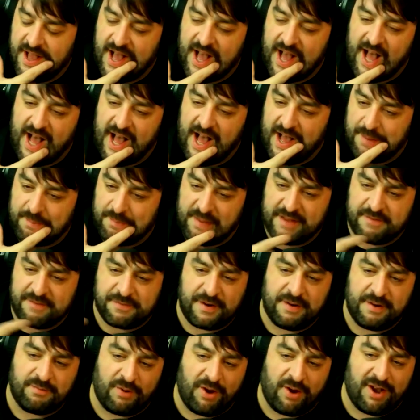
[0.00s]
my
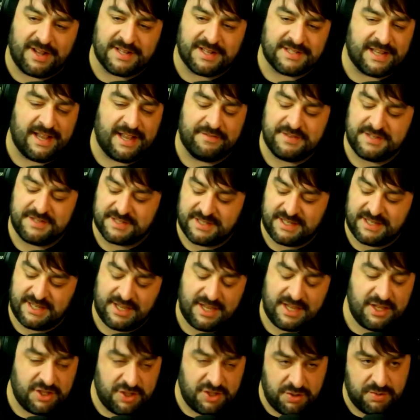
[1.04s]
friend Ross, obviously
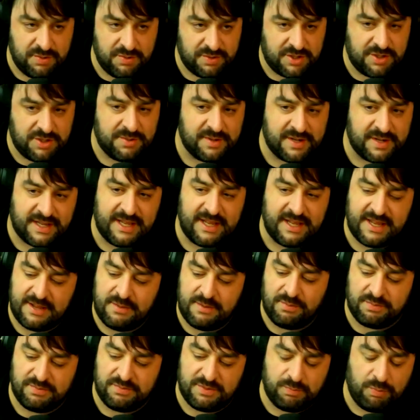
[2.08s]
you and
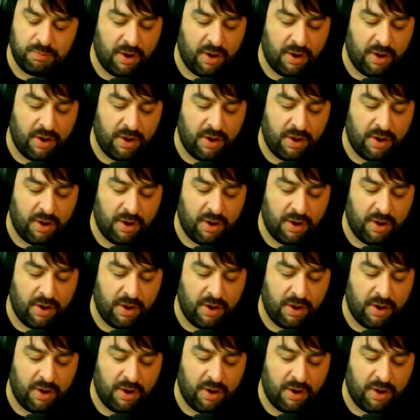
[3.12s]
he